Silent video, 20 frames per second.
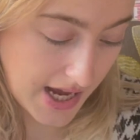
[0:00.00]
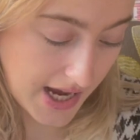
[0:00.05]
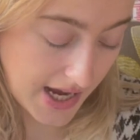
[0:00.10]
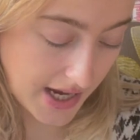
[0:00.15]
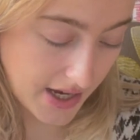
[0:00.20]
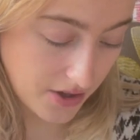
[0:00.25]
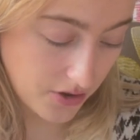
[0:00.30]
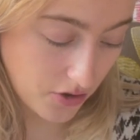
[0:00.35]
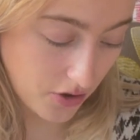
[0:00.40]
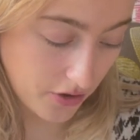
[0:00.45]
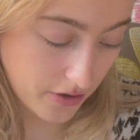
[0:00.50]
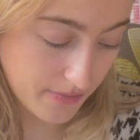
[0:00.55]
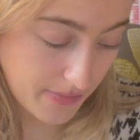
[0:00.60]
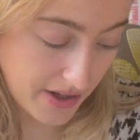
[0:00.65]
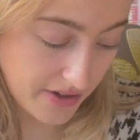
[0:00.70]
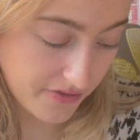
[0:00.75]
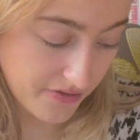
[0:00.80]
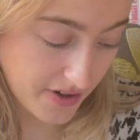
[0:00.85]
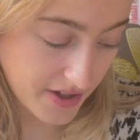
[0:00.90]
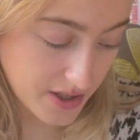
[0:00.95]
and none of
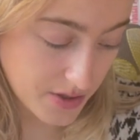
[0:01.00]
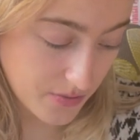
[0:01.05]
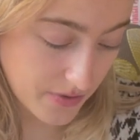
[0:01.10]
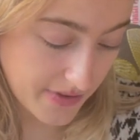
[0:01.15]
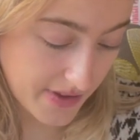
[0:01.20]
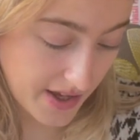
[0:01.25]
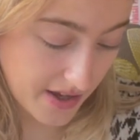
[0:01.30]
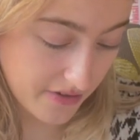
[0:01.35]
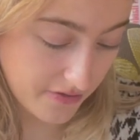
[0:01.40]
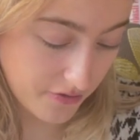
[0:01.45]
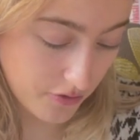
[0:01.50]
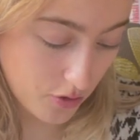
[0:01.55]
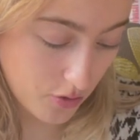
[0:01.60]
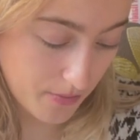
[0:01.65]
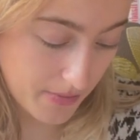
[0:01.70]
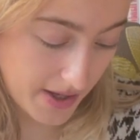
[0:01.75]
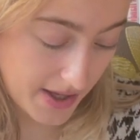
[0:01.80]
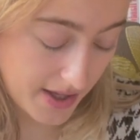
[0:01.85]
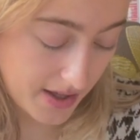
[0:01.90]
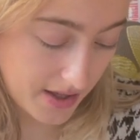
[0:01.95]
my friends were there for
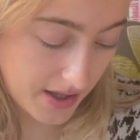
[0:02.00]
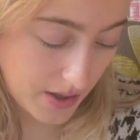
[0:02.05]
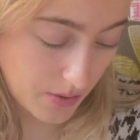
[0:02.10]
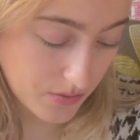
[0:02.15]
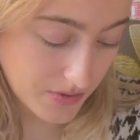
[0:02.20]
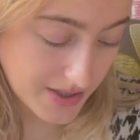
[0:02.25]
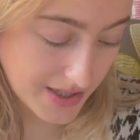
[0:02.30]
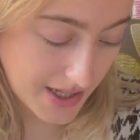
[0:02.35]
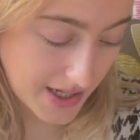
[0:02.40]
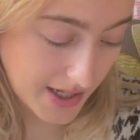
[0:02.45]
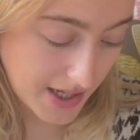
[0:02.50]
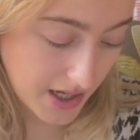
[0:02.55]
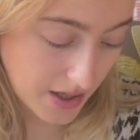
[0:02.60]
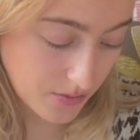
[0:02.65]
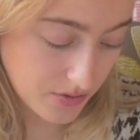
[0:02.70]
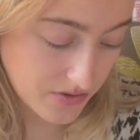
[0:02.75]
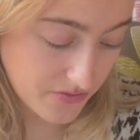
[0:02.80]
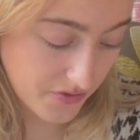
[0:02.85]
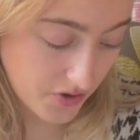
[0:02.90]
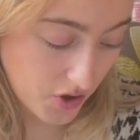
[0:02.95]
me. It was like I
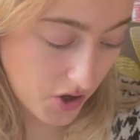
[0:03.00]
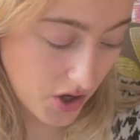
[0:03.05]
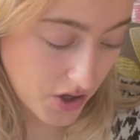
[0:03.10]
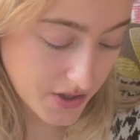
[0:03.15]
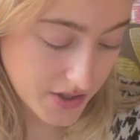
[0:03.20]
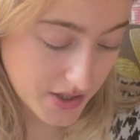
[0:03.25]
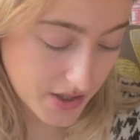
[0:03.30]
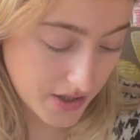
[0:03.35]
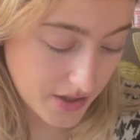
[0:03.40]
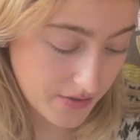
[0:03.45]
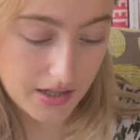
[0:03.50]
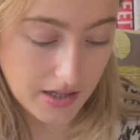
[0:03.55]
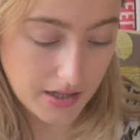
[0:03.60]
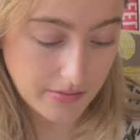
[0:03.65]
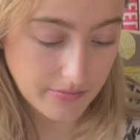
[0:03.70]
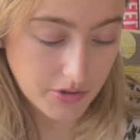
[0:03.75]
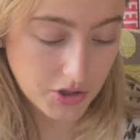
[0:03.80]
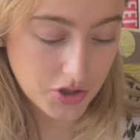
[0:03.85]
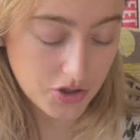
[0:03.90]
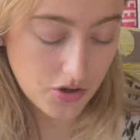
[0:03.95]
was forgotten.
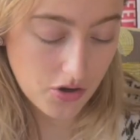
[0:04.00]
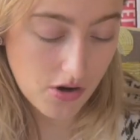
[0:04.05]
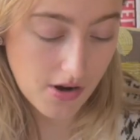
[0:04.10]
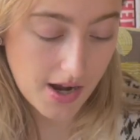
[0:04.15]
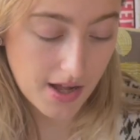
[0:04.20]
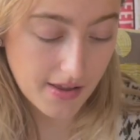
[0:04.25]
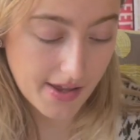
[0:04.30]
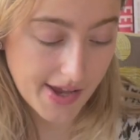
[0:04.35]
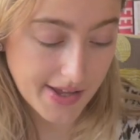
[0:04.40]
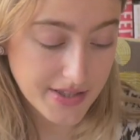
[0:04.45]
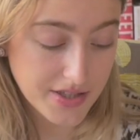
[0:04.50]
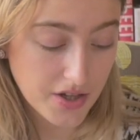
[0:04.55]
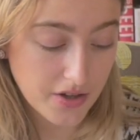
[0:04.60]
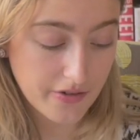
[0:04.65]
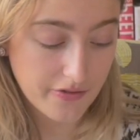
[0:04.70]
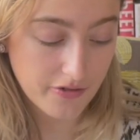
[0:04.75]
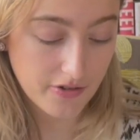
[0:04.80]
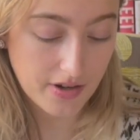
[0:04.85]
I'm sure I'll get over